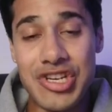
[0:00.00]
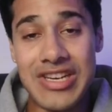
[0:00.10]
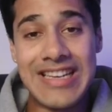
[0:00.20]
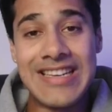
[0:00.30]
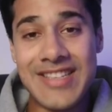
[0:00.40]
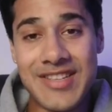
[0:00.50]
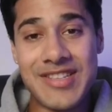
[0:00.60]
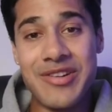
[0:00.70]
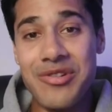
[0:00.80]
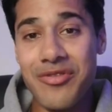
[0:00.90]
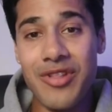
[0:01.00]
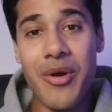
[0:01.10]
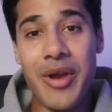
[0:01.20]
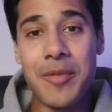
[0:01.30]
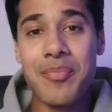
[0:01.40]
is still
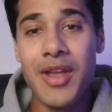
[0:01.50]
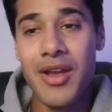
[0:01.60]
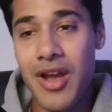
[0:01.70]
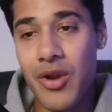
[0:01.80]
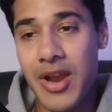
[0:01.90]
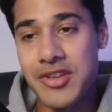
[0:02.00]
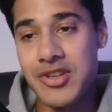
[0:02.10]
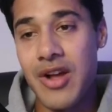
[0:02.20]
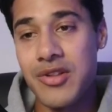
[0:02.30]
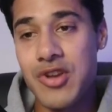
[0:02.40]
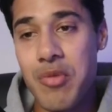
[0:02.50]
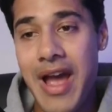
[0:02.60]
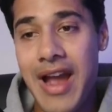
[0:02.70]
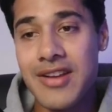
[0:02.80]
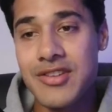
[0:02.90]
flowing. Okay, so now let's go
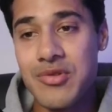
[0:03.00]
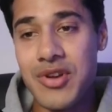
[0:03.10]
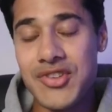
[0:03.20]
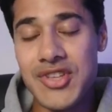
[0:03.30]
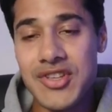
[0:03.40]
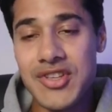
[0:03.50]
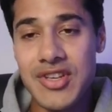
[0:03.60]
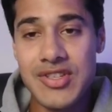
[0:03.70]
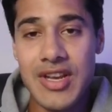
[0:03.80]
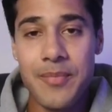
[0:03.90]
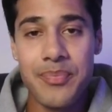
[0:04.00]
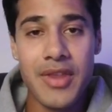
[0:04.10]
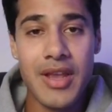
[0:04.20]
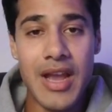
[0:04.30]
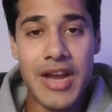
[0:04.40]
back to assistance,
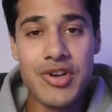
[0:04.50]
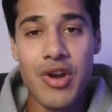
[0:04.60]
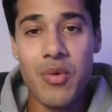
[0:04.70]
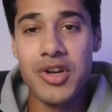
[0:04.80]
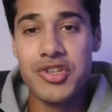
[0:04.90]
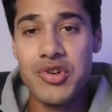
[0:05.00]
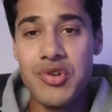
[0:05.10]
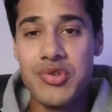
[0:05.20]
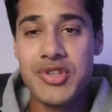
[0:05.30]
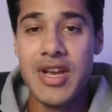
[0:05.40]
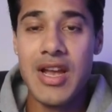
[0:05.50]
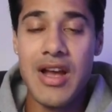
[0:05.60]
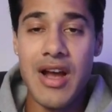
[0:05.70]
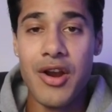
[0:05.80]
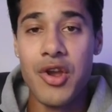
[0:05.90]
and you're going to want to choose
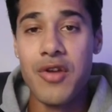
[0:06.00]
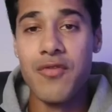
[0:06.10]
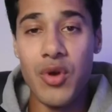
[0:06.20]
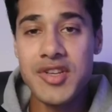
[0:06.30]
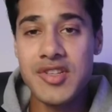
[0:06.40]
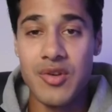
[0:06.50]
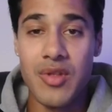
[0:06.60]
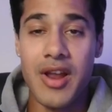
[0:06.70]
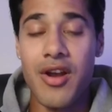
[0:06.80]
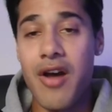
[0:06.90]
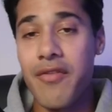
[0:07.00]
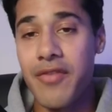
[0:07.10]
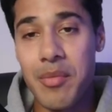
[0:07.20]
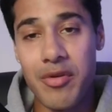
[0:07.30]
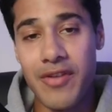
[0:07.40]
a good voice. So like a
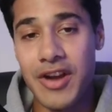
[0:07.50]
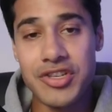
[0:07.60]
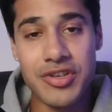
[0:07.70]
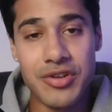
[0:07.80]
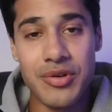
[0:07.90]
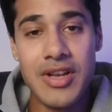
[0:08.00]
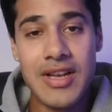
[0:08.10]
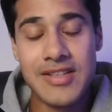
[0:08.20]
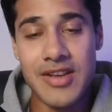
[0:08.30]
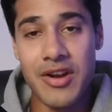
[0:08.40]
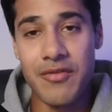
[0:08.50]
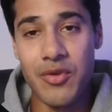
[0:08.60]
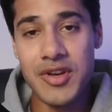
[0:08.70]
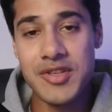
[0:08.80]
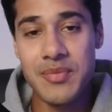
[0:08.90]
confident, professional sounding
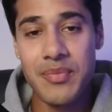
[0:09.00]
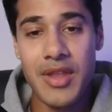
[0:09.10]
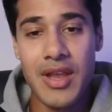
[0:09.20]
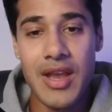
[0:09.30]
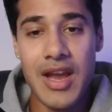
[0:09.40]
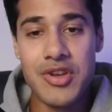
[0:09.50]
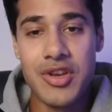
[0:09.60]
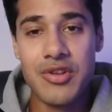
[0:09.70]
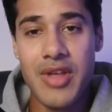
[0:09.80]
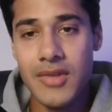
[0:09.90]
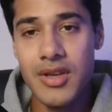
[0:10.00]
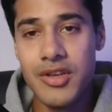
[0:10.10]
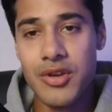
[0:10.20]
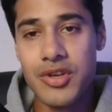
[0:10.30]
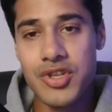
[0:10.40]
voice. And you can do that. You
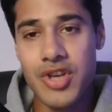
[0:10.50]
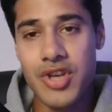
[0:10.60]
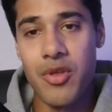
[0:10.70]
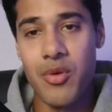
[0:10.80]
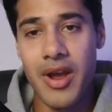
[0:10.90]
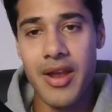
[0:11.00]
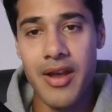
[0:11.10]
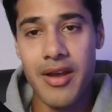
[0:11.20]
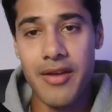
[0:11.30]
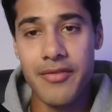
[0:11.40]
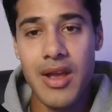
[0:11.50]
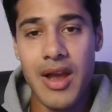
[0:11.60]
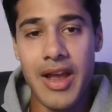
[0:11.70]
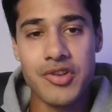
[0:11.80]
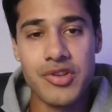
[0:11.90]
can just copy the one I have. I
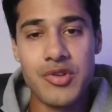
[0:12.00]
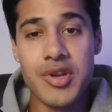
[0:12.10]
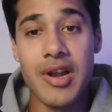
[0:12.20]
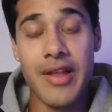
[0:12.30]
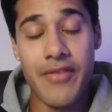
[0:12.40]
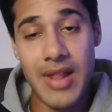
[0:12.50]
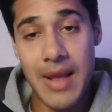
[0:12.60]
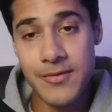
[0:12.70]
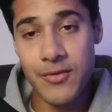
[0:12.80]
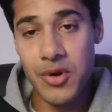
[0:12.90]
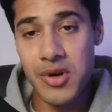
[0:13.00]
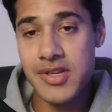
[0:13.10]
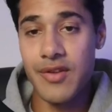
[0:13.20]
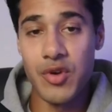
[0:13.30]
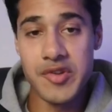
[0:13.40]
actually use an 11 Labs voice.
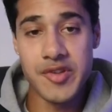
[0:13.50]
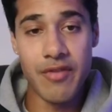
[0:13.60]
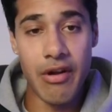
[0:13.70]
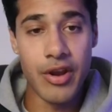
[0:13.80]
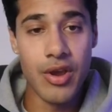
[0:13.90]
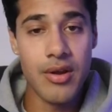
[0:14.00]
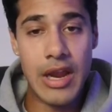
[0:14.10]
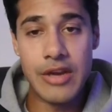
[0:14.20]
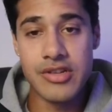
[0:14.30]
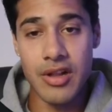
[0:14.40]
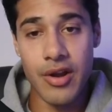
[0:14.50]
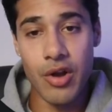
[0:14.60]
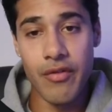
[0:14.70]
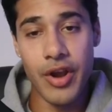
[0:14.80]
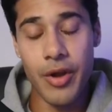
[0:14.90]
Their voices are very good. I use Claire
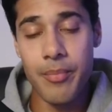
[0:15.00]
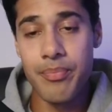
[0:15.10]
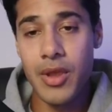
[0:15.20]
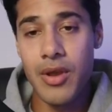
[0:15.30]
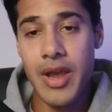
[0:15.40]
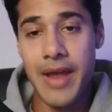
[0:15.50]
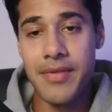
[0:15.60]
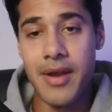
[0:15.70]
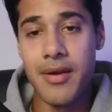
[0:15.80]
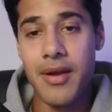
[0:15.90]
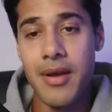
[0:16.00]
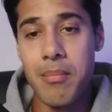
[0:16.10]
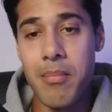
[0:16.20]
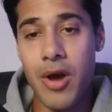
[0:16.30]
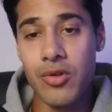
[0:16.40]
over here. And then
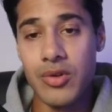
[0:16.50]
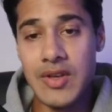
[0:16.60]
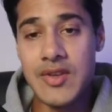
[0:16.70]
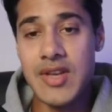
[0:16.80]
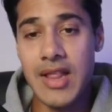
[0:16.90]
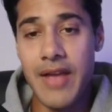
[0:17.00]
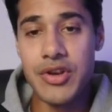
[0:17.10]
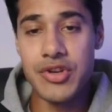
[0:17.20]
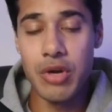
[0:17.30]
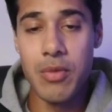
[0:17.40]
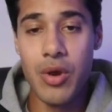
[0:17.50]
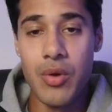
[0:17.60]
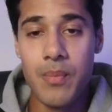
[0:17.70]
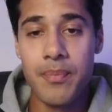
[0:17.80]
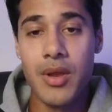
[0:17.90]
model is 11 Turbo
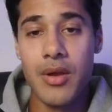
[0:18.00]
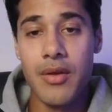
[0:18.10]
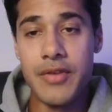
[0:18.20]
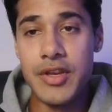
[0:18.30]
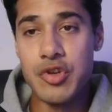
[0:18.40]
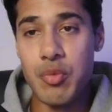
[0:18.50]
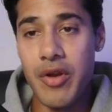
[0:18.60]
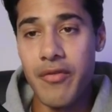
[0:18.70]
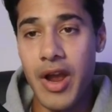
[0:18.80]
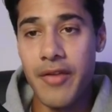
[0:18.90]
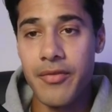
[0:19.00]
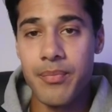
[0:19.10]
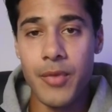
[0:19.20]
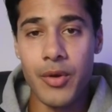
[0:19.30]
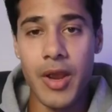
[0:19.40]
V2.5.
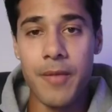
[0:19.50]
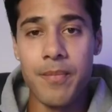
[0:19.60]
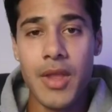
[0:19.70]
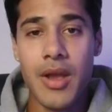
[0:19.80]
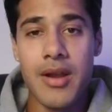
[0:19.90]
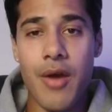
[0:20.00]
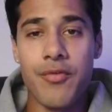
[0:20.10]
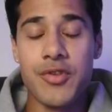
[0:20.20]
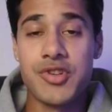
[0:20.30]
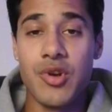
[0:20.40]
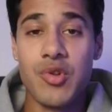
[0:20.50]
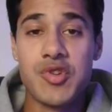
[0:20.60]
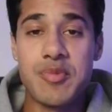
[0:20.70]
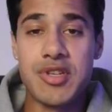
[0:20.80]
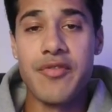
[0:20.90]
Okay. Now for solar
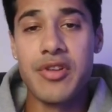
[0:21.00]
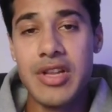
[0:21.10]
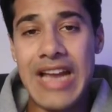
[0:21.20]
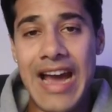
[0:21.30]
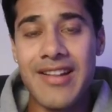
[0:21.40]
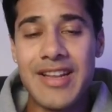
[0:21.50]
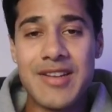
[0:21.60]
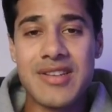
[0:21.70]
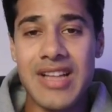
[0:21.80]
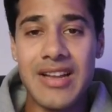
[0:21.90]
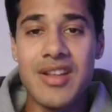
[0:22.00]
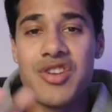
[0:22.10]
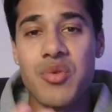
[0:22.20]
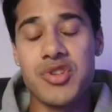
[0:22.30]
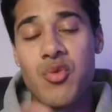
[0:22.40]
specifically, I'd lean slightly
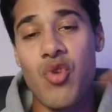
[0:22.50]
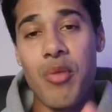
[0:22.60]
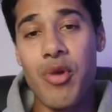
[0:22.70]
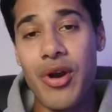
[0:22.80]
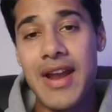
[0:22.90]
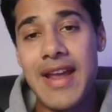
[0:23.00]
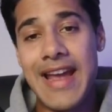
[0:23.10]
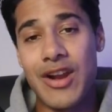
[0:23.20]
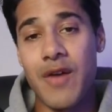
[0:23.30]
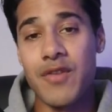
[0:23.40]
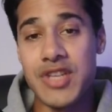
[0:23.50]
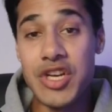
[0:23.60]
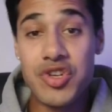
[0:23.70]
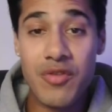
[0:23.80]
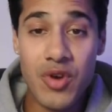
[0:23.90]
towards a warmer
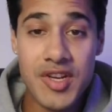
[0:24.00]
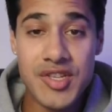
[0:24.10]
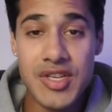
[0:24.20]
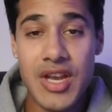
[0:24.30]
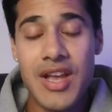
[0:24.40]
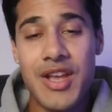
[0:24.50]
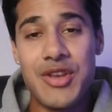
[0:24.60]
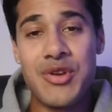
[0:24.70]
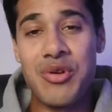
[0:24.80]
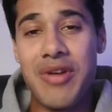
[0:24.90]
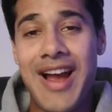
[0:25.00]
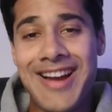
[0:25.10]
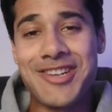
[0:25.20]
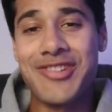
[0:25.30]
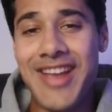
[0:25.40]
conversational voice. You're
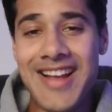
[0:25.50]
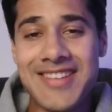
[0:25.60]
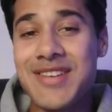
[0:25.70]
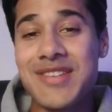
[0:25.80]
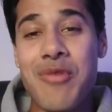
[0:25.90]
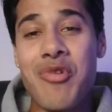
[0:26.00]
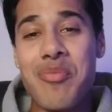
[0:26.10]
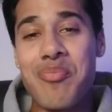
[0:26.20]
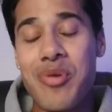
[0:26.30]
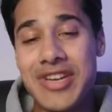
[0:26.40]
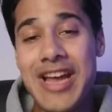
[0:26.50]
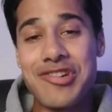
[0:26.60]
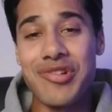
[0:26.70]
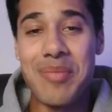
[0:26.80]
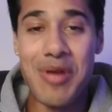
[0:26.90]
actually asking someone to
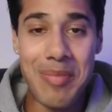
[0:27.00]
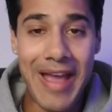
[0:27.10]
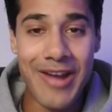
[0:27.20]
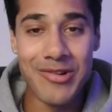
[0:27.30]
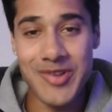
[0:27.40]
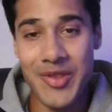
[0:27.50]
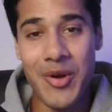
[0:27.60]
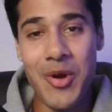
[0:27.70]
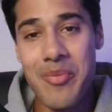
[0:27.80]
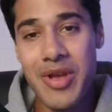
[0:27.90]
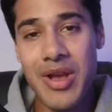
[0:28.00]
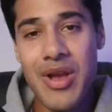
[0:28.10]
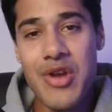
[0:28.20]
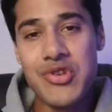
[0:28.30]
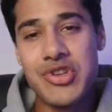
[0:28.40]
potentially put panels on their home.
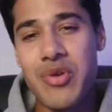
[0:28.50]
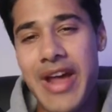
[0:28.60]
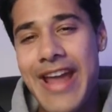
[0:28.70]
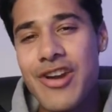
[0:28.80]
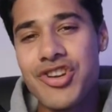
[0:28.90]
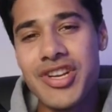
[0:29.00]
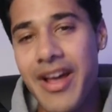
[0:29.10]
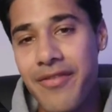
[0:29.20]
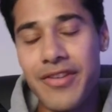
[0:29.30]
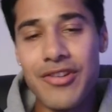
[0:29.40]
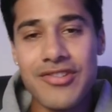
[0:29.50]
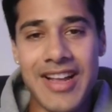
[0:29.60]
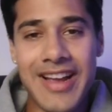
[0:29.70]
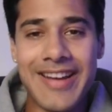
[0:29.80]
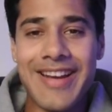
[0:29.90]
So you want energy that feels
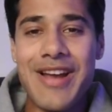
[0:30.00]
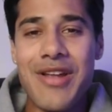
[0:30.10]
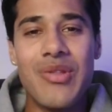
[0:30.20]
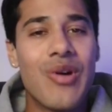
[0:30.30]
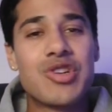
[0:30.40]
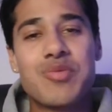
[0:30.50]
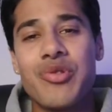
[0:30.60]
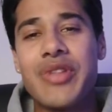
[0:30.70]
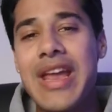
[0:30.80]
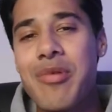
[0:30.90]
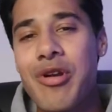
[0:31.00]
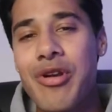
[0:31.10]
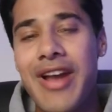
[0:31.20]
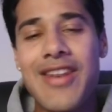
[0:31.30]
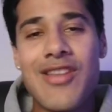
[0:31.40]
like knowledgeable neighbor
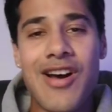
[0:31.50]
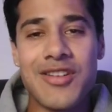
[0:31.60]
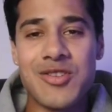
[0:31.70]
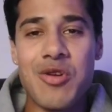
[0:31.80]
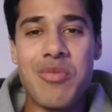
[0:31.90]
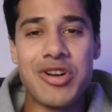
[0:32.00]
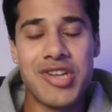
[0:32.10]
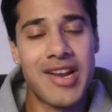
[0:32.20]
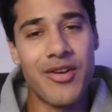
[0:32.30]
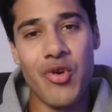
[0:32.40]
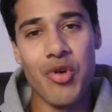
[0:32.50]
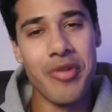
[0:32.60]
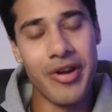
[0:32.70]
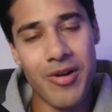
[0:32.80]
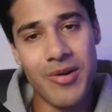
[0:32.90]
and not so much like a
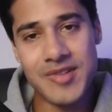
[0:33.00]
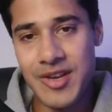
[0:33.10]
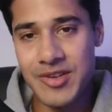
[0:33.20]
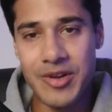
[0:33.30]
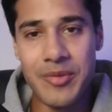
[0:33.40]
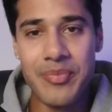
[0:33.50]
corporate call center.